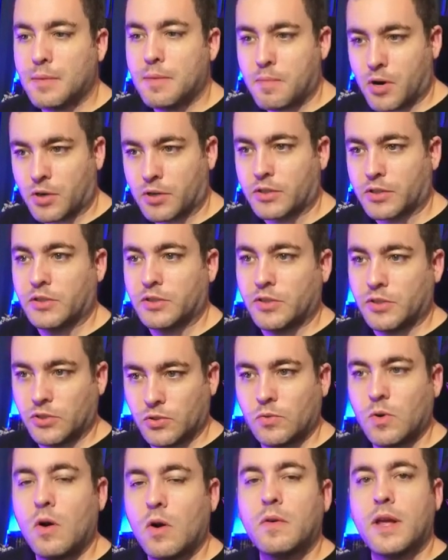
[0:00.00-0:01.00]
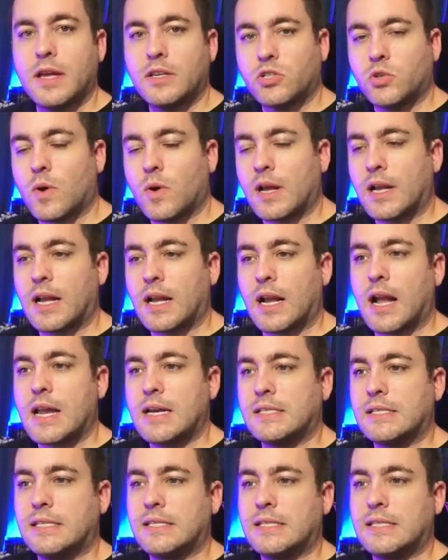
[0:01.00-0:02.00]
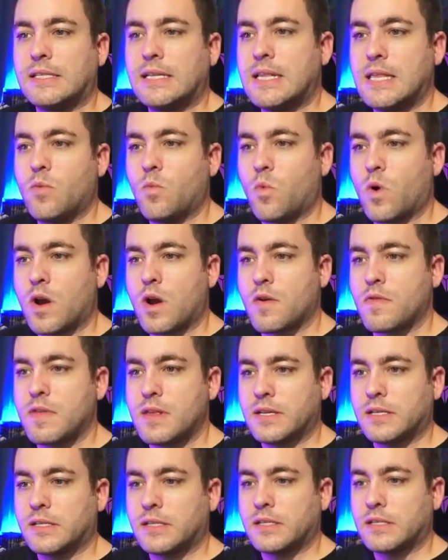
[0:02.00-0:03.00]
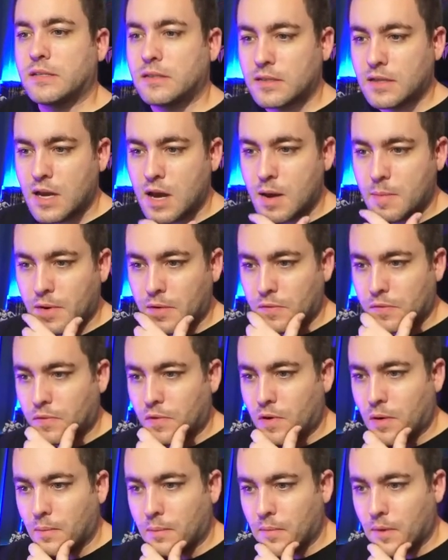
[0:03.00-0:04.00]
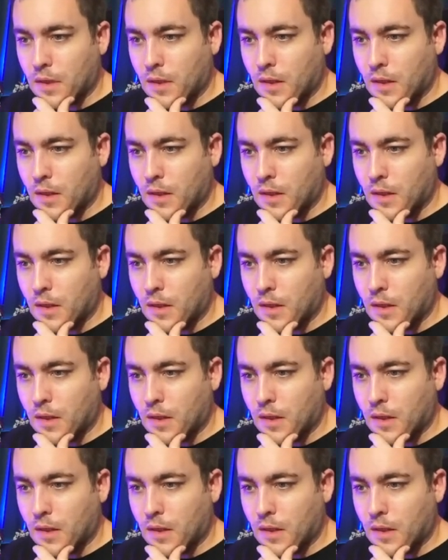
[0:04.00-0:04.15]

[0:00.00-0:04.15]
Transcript: Mark II. Okay, so I can kind of see then where this is coming from.